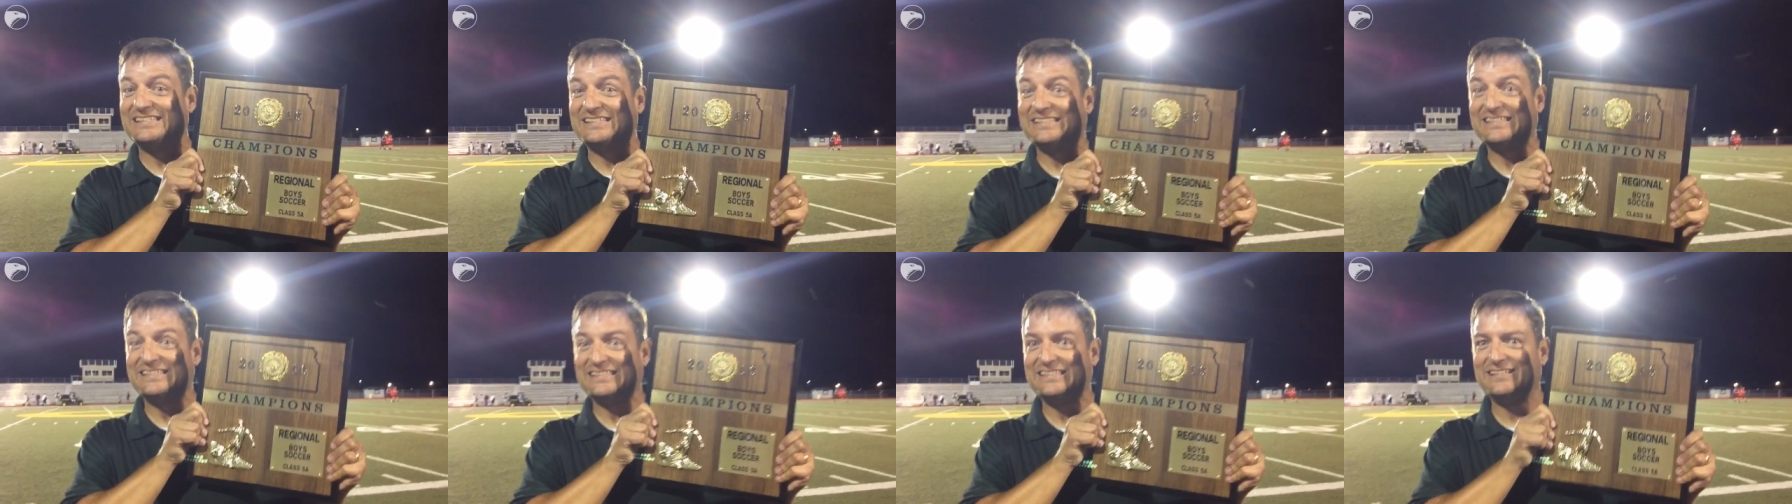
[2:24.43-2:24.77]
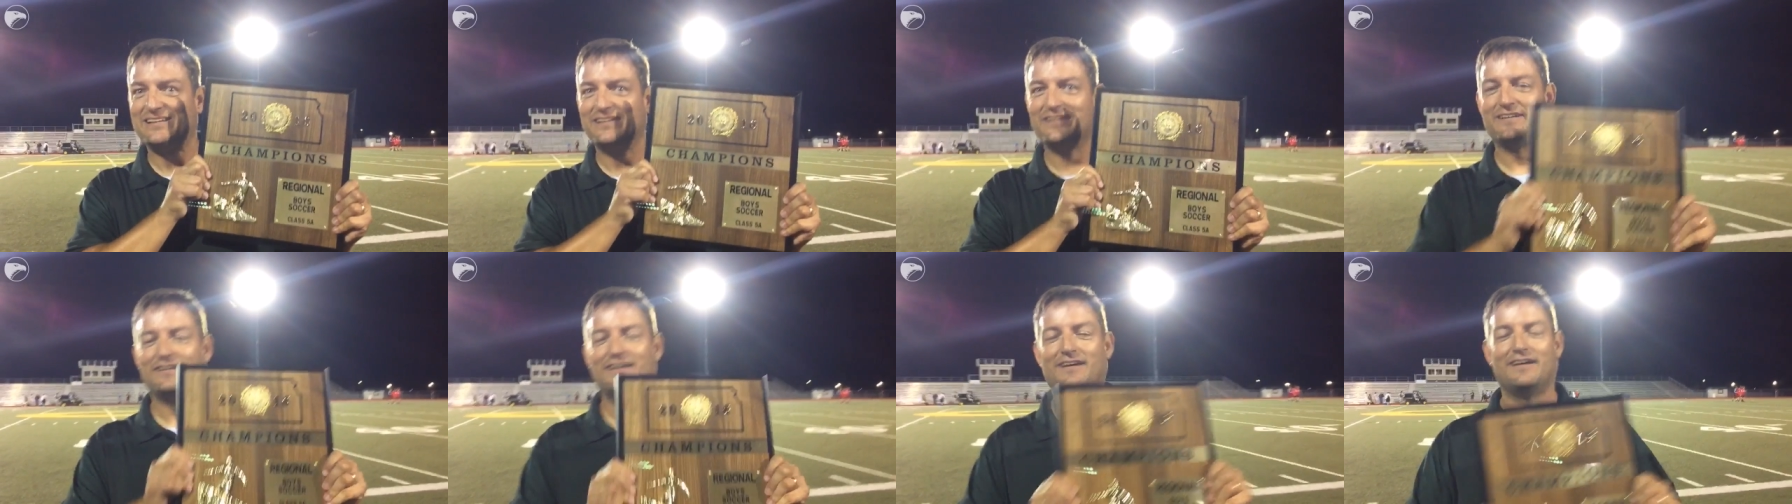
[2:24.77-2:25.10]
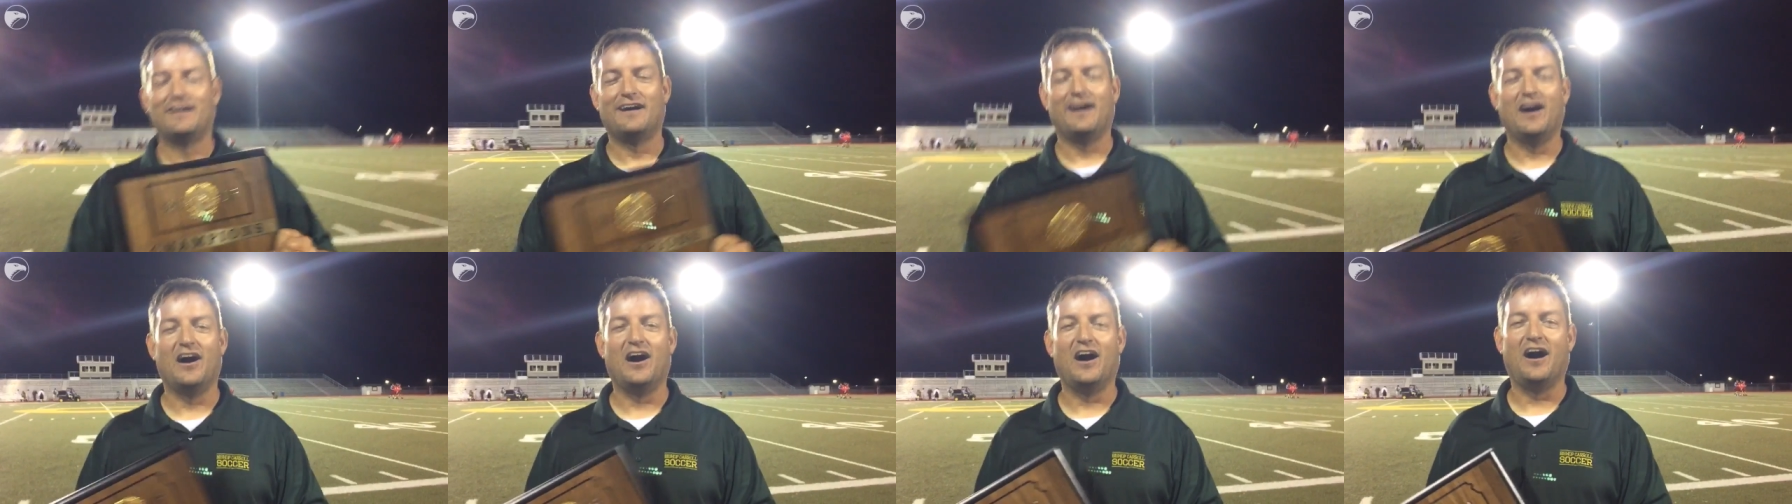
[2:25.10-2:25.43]

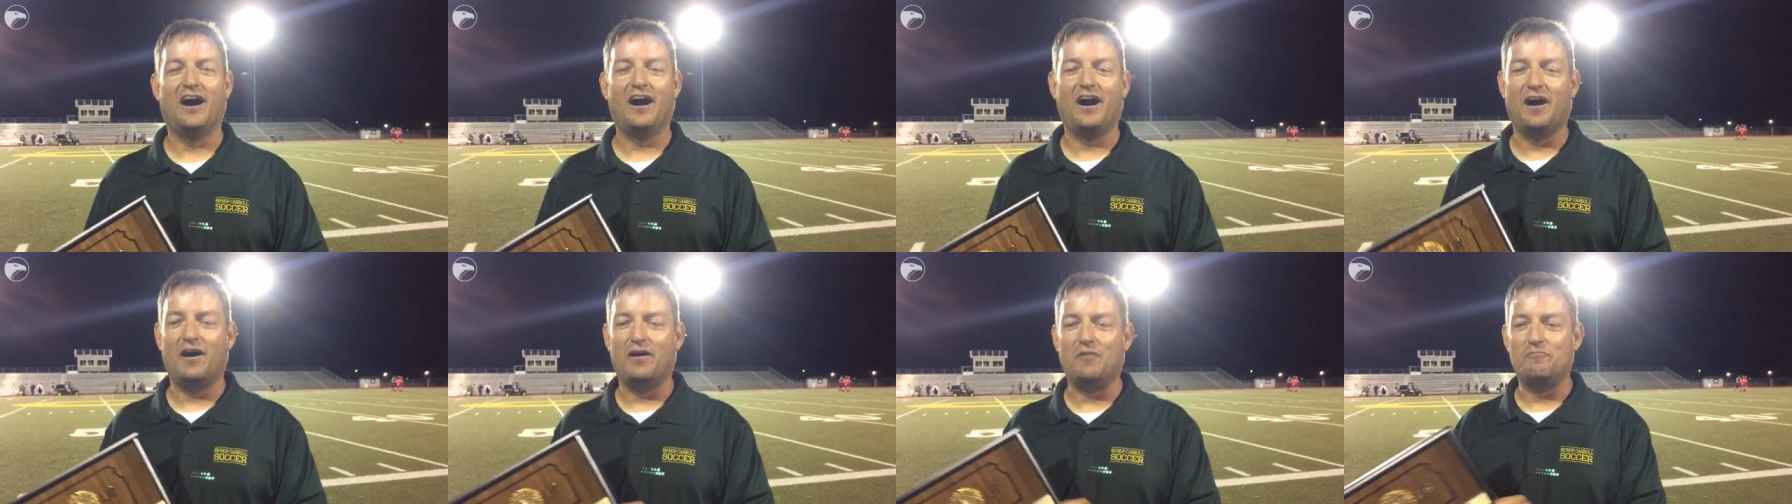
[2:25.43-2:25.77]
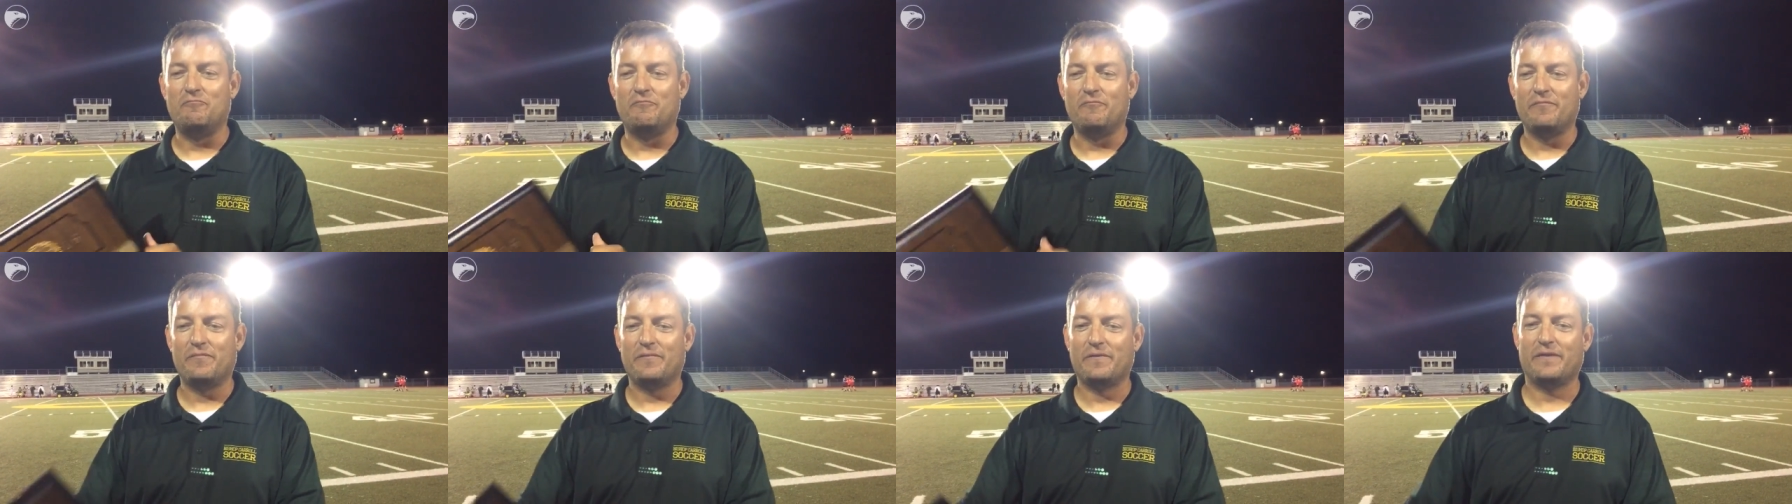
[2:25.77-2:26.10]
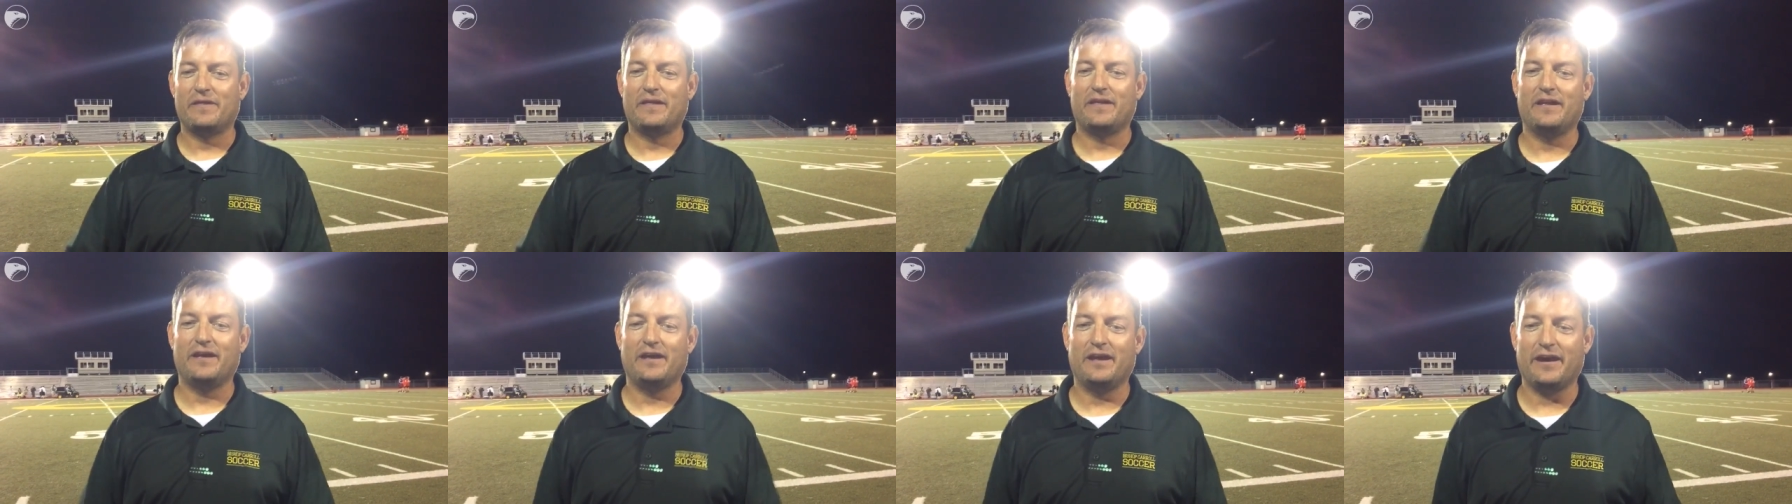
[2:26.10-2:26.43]
um,
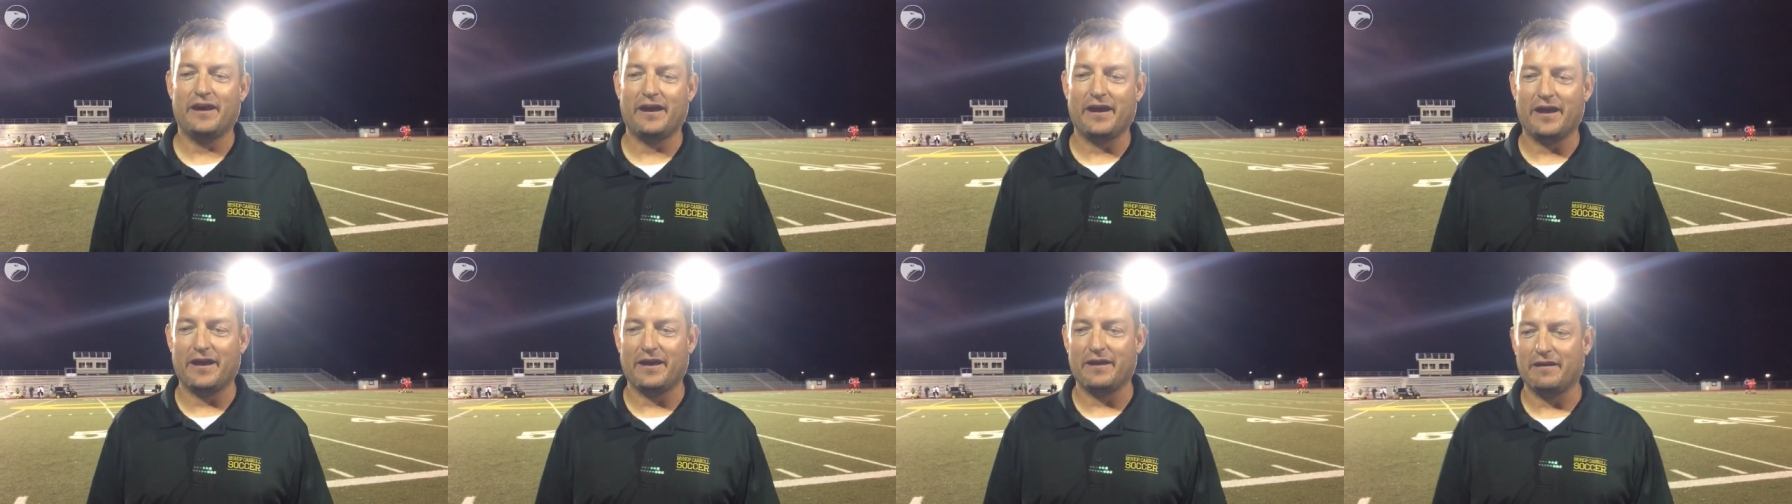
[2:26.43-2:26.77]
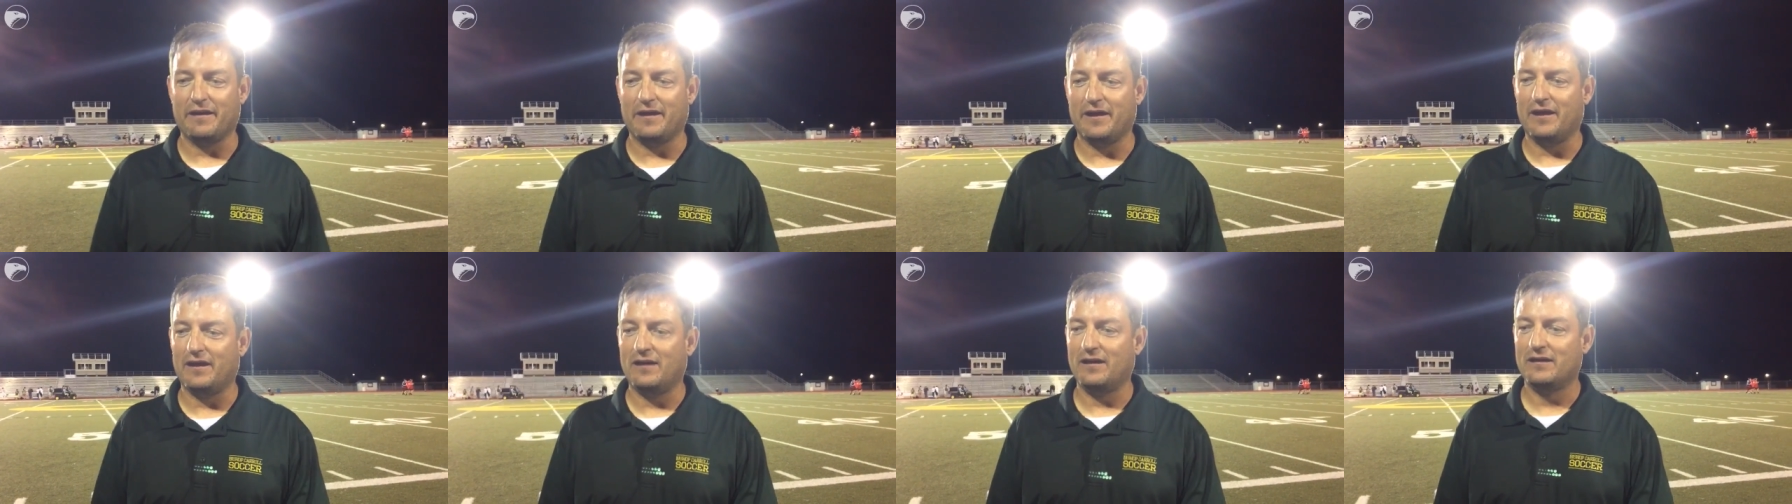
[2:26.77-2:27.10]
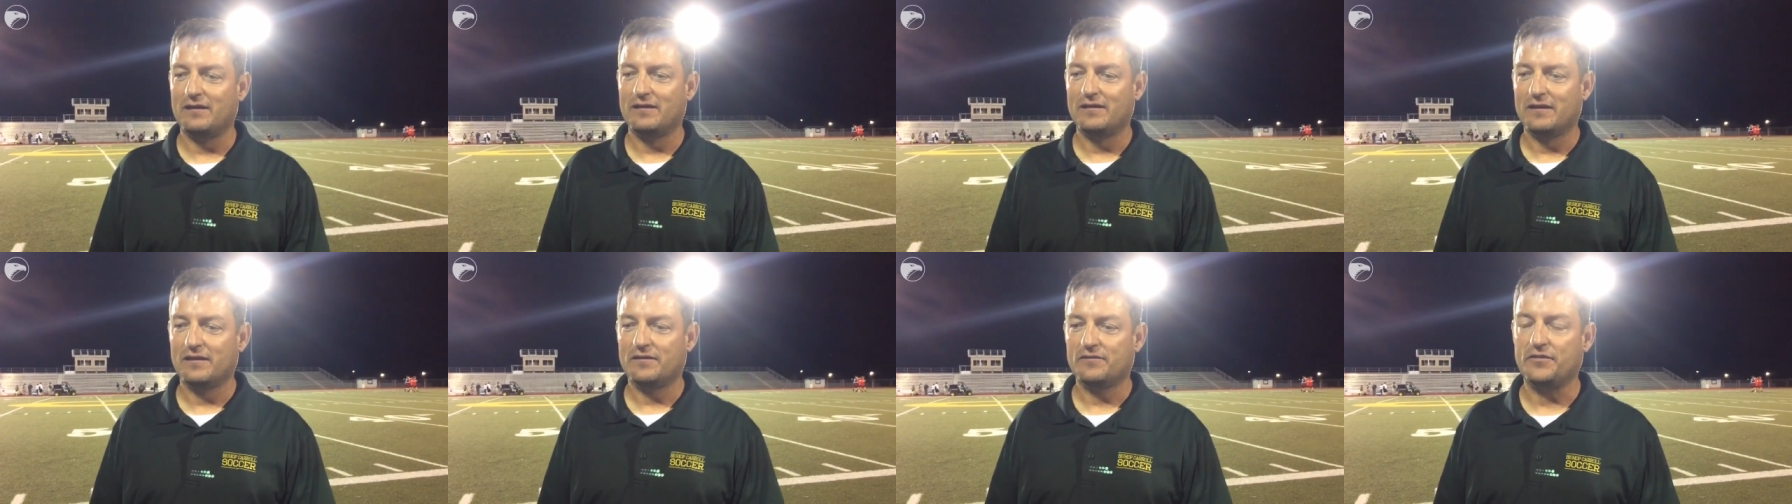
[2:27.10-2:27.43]
and
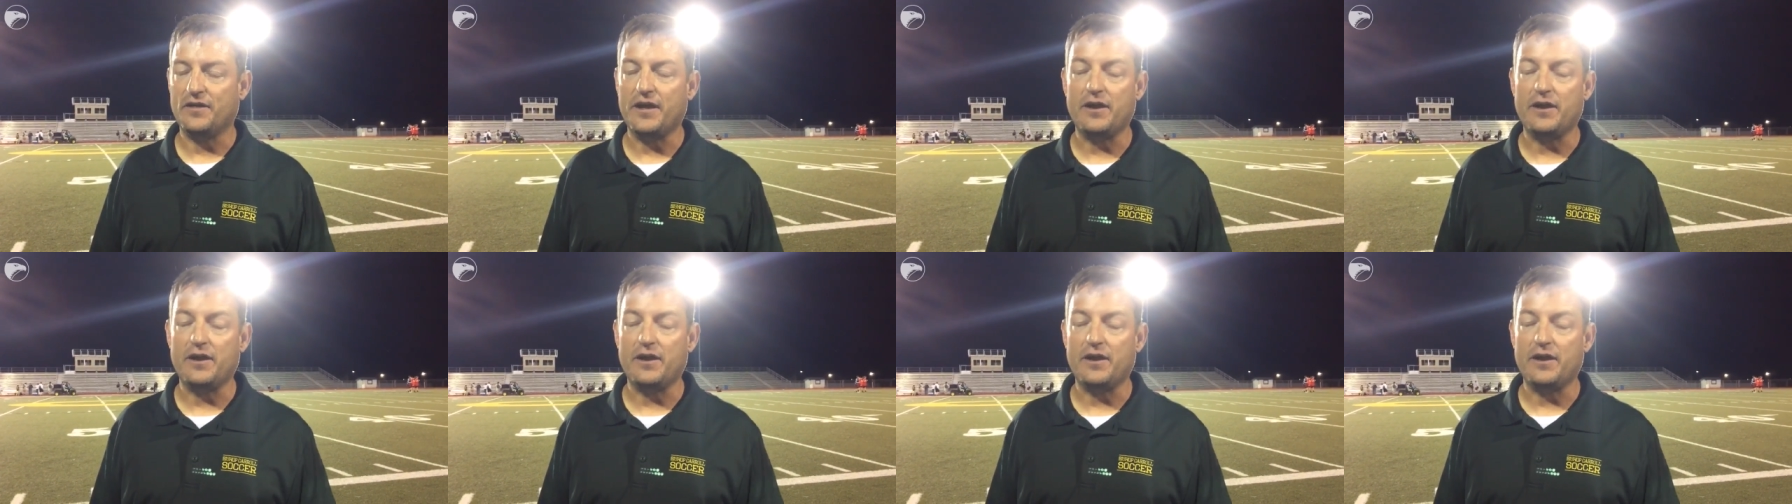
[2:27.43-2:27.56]
uh,